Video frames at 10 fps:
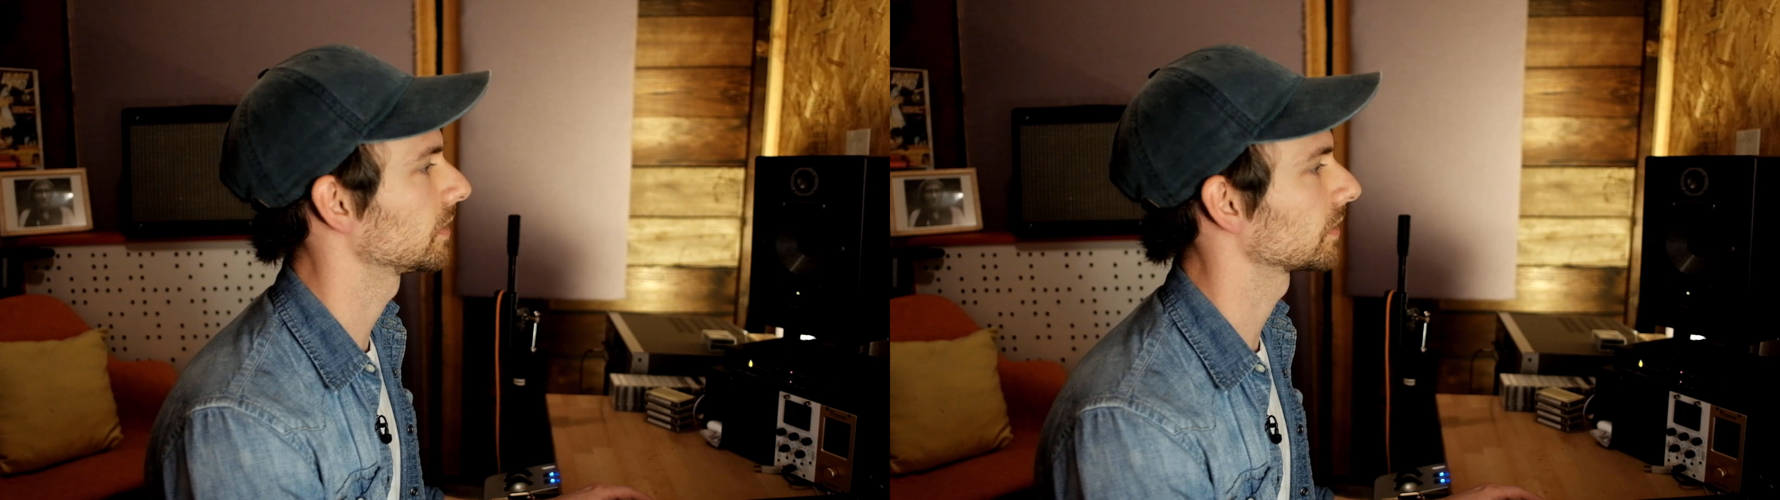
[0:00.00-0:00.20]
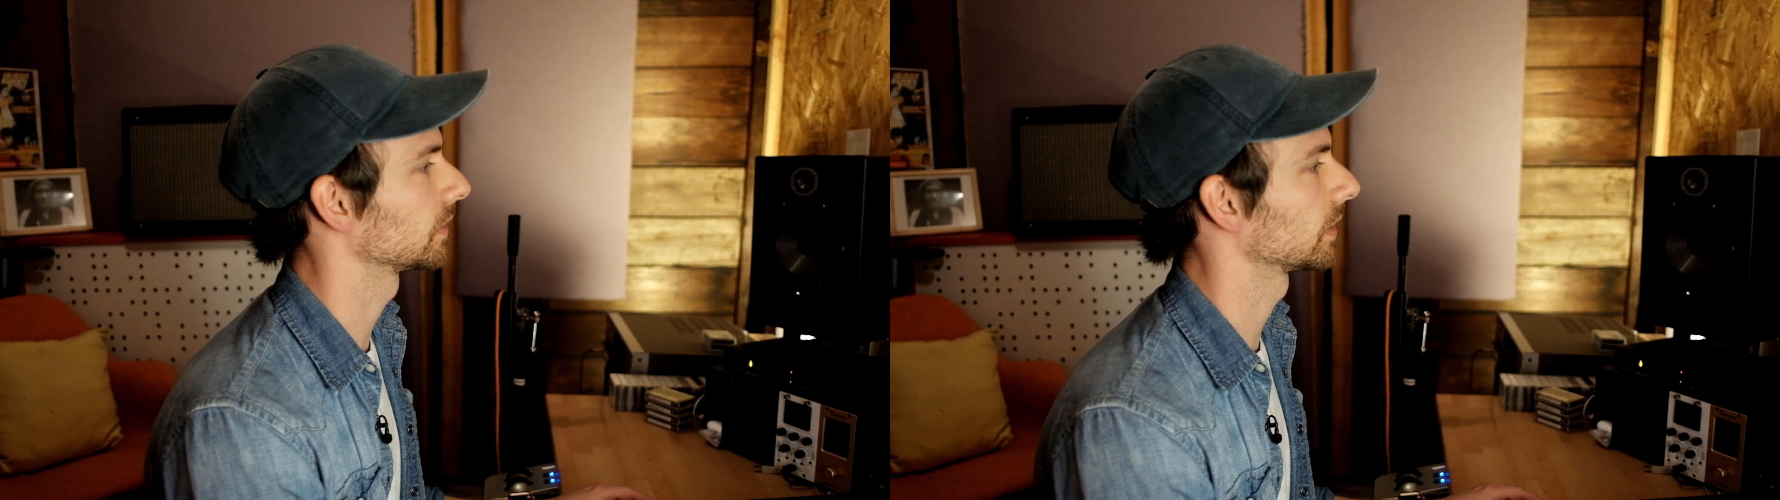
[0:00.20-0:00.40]

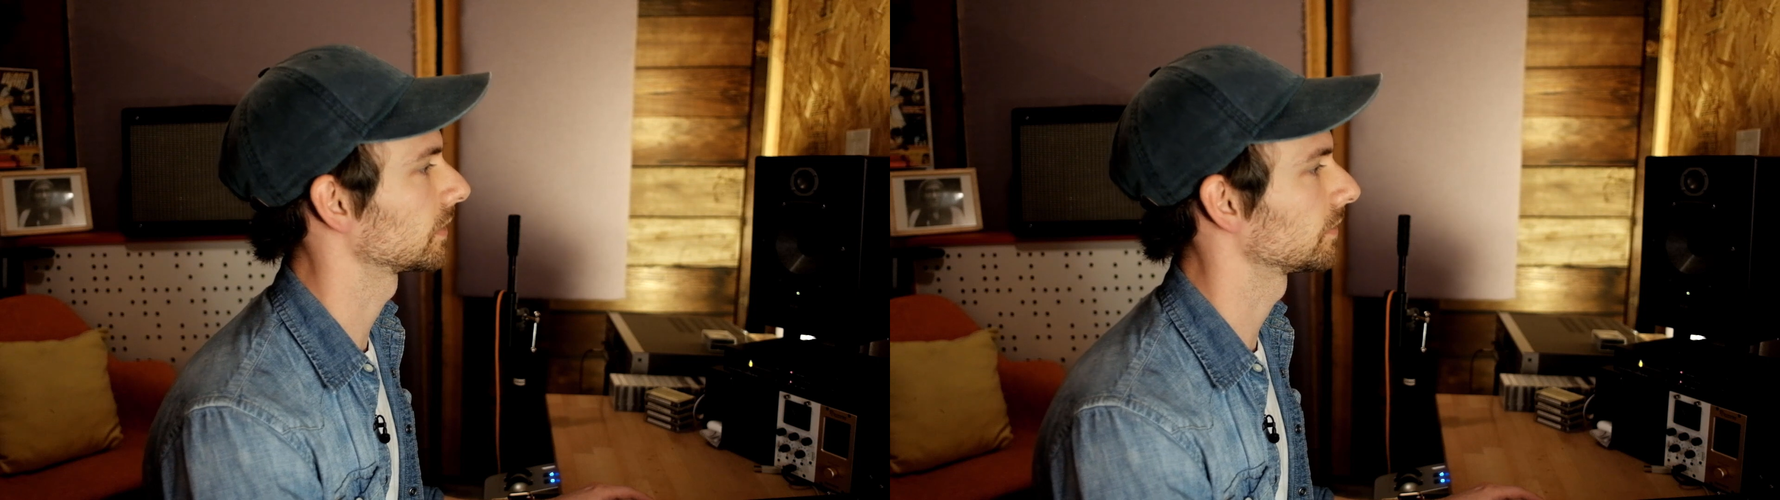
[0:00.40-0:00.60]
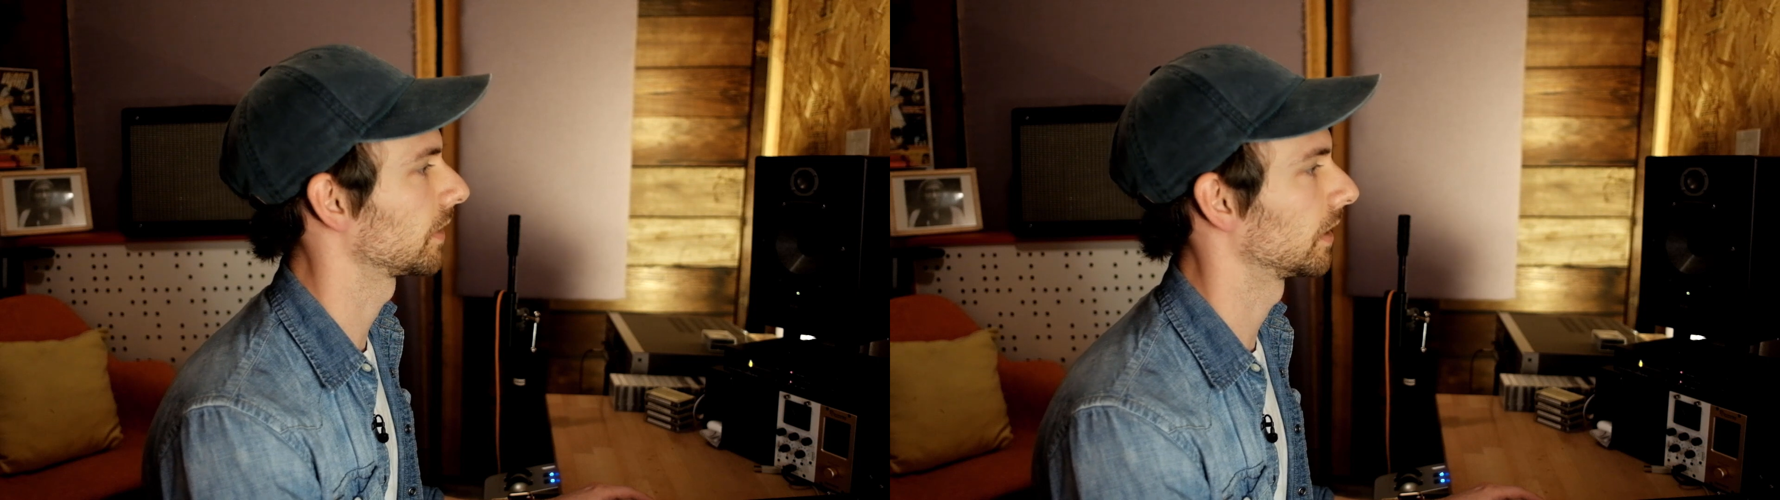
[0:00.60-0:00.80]

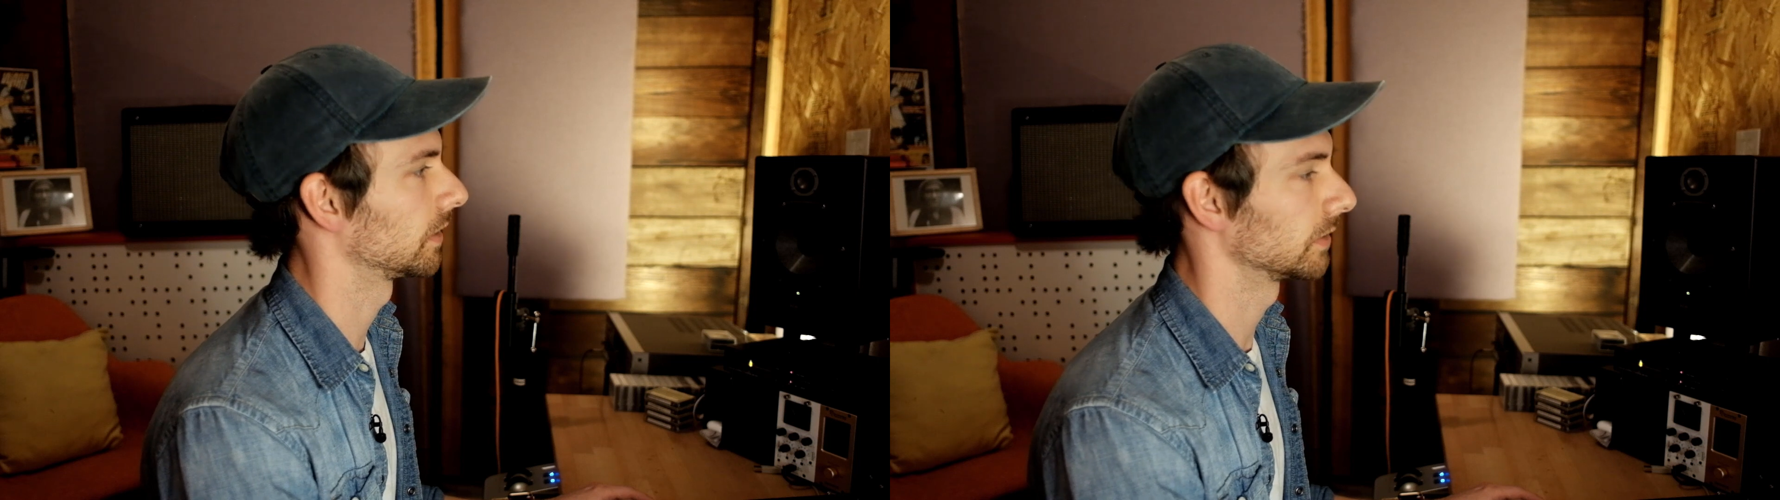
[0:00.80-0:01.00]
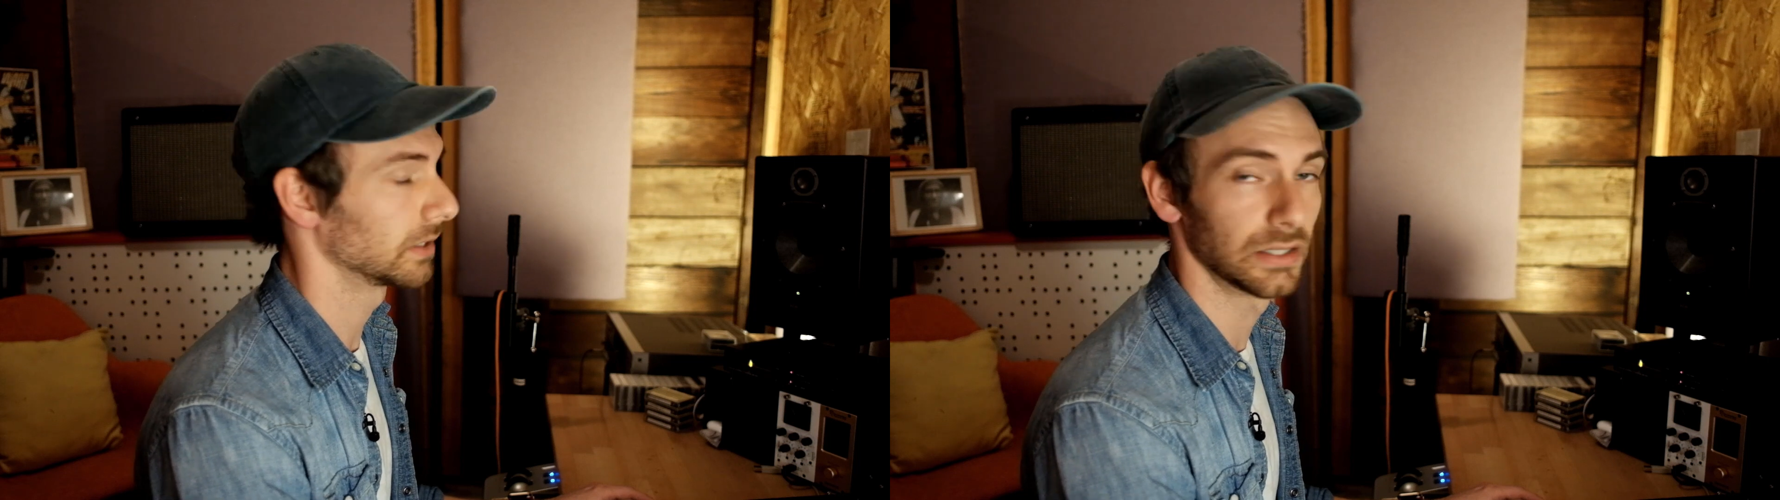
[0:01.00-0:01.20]
selected file